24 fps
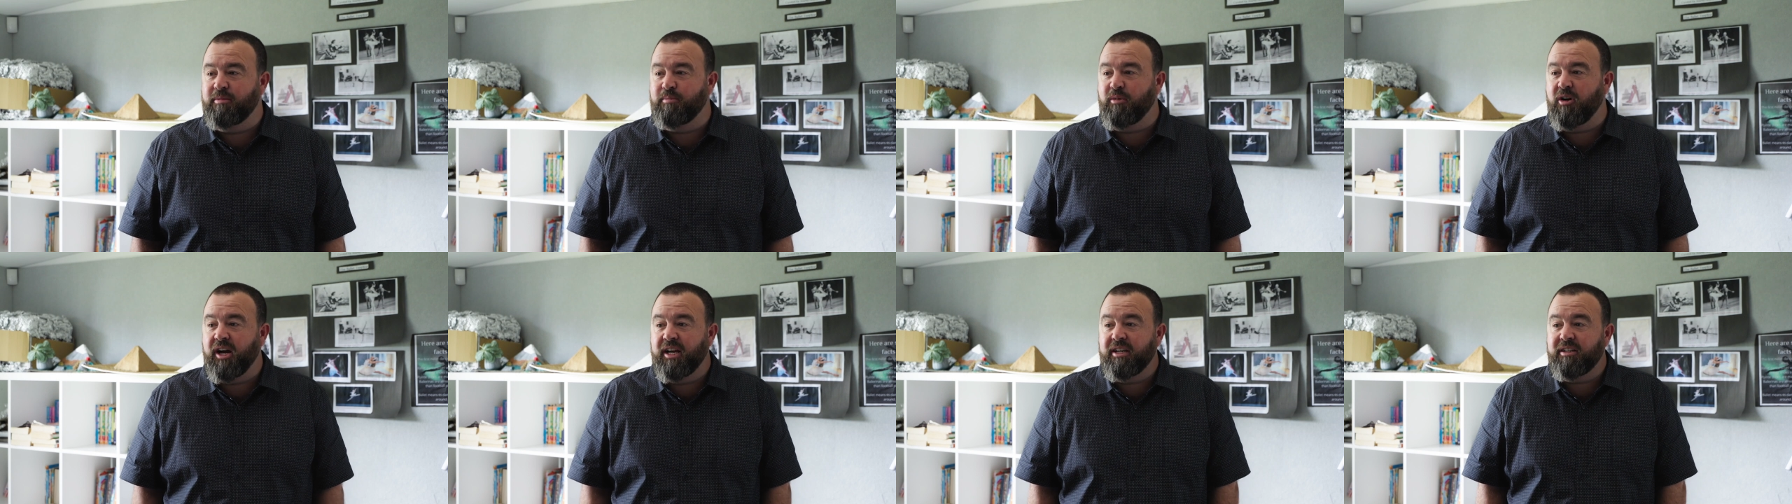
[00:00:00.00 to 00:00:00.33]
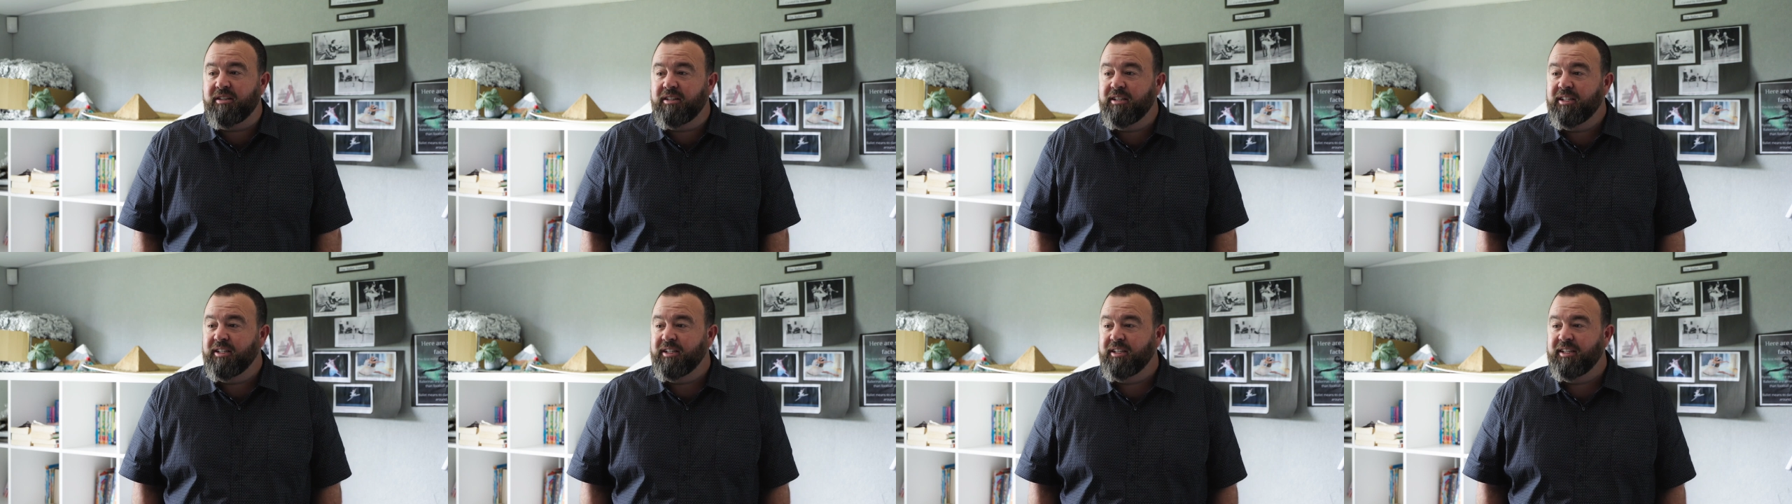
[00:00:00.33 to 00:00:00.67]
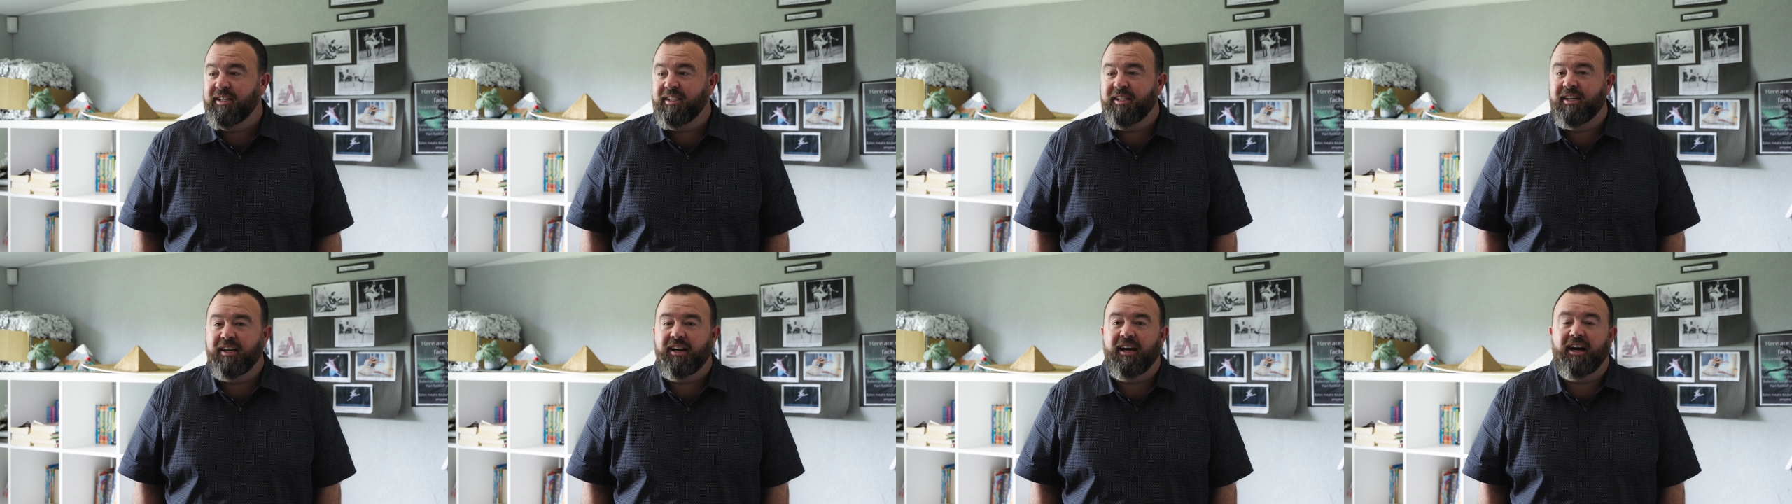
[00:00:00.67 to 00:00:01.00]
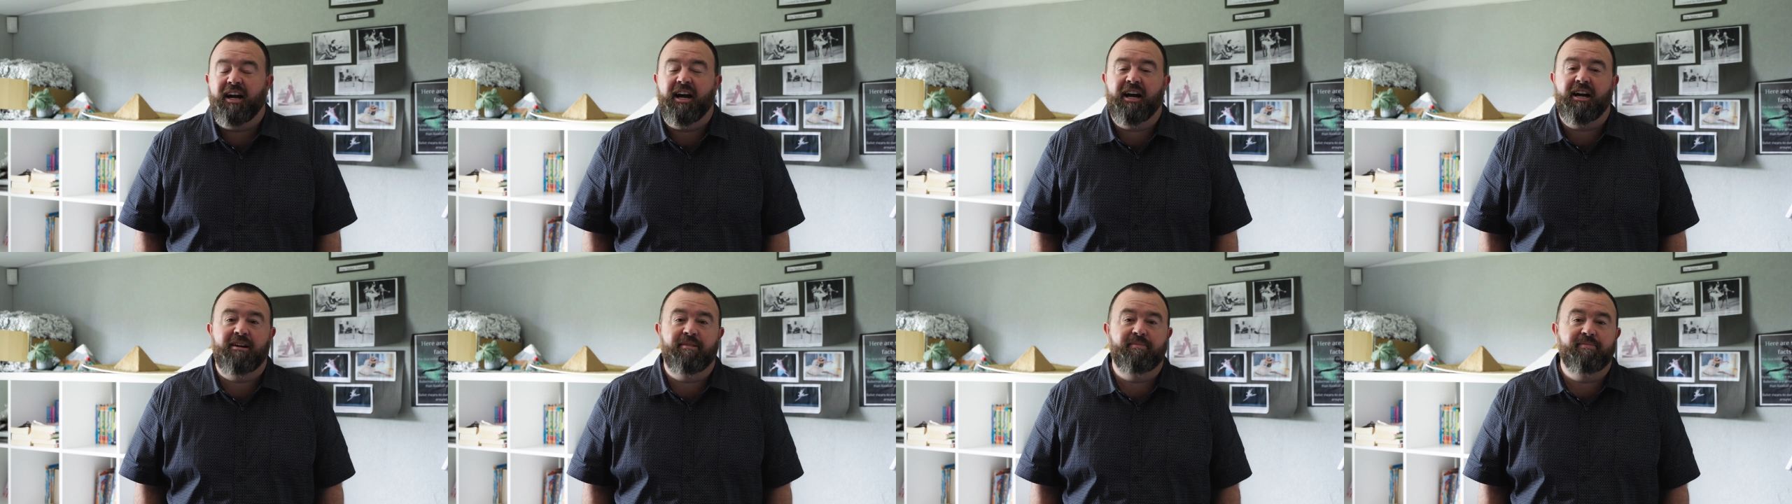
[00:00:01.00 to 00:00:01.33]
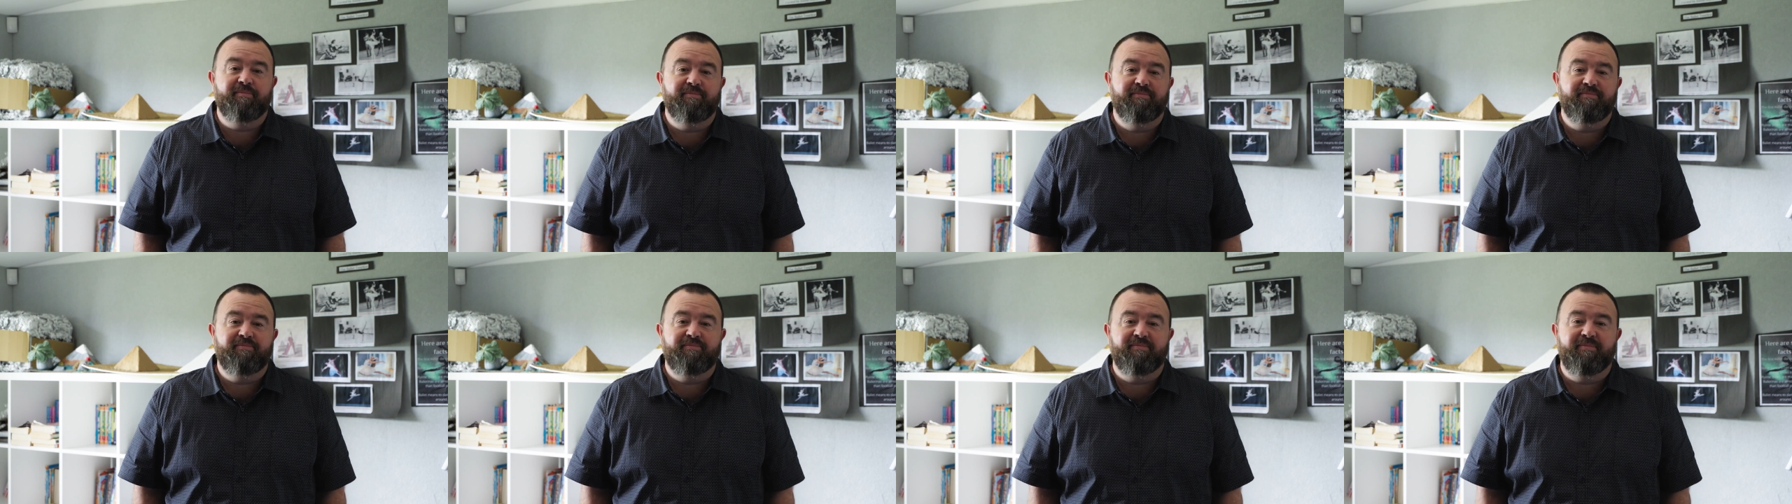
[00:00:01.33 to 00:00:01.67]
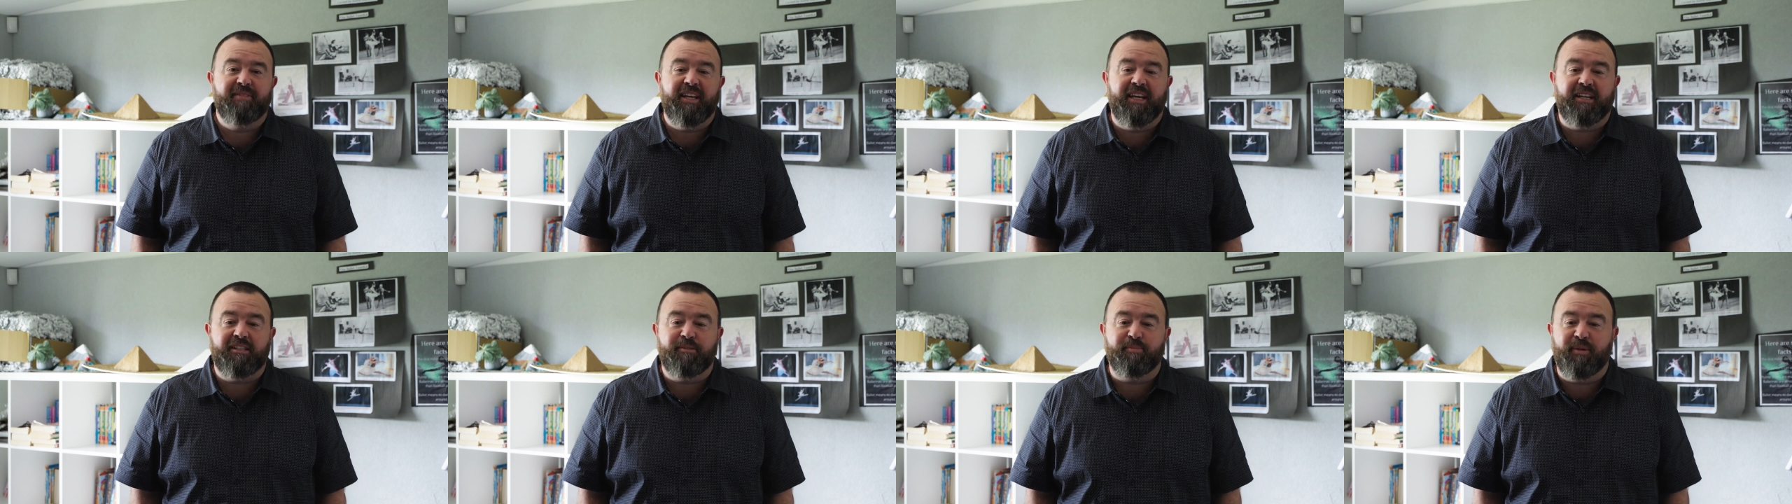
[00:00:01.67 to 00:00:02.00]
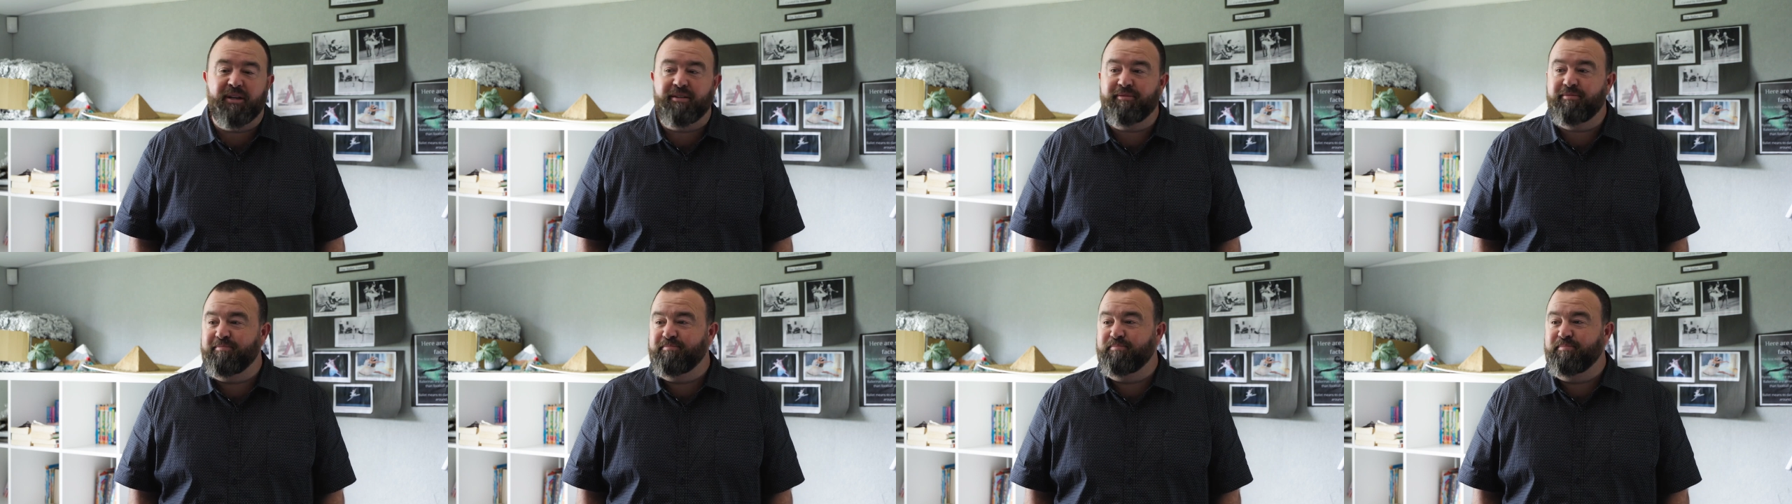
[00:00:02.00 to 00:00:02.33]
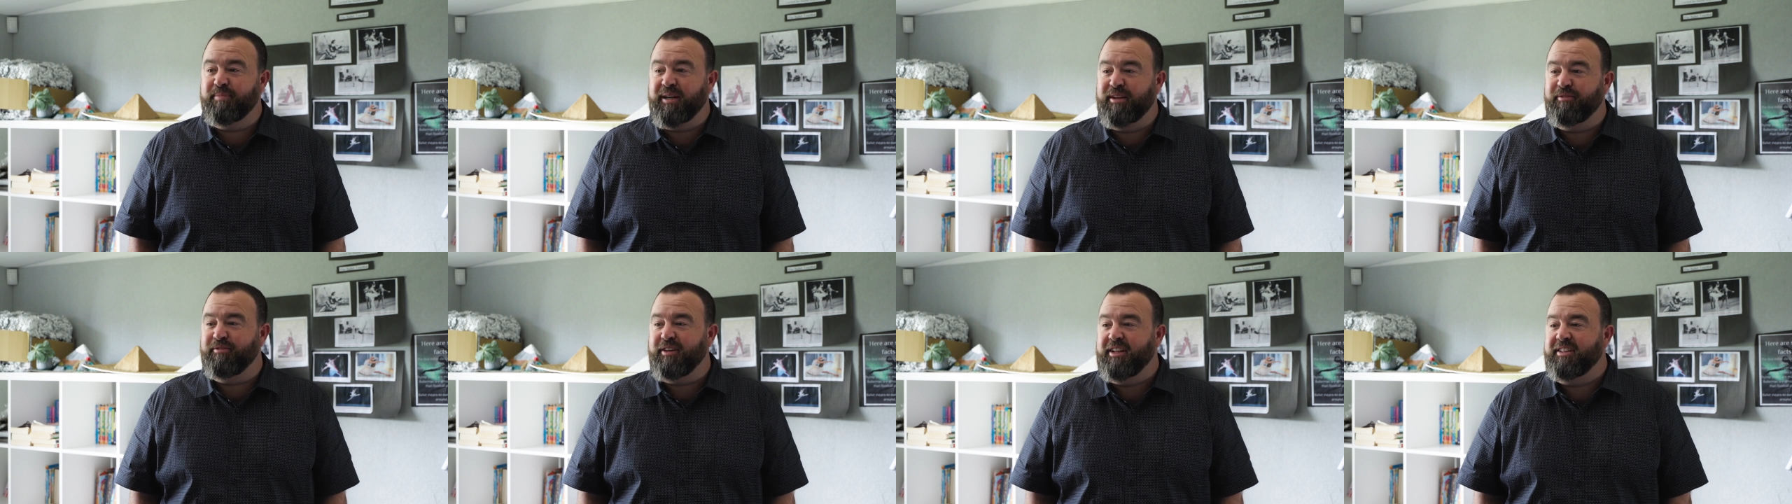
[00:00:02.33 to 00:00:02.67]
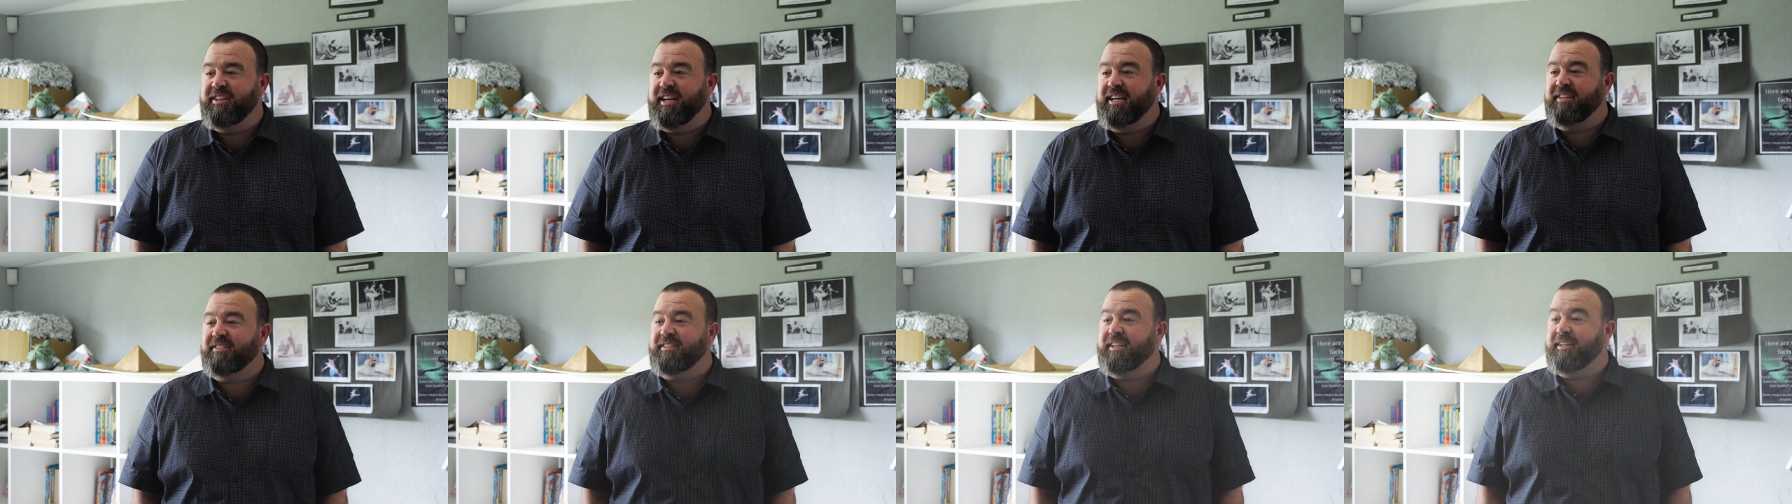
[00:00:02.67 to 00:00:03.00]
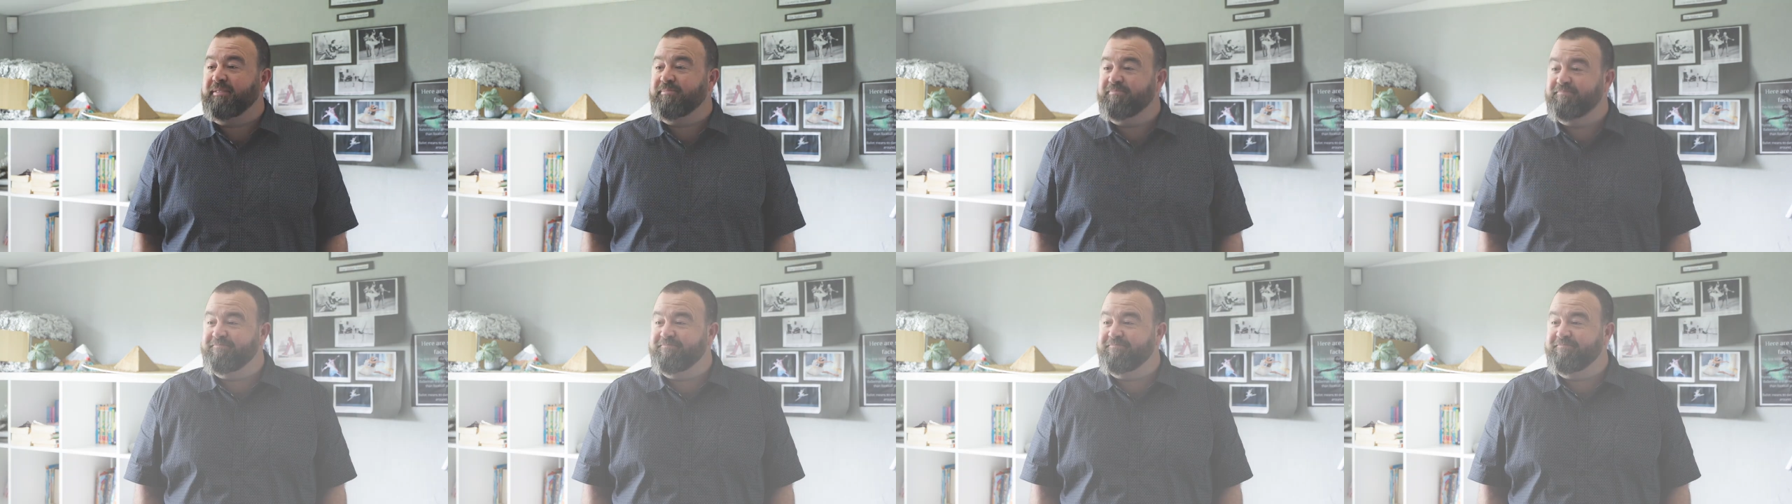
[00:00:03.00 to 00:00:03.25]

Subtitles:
mind." Yeah, it's been fantastic.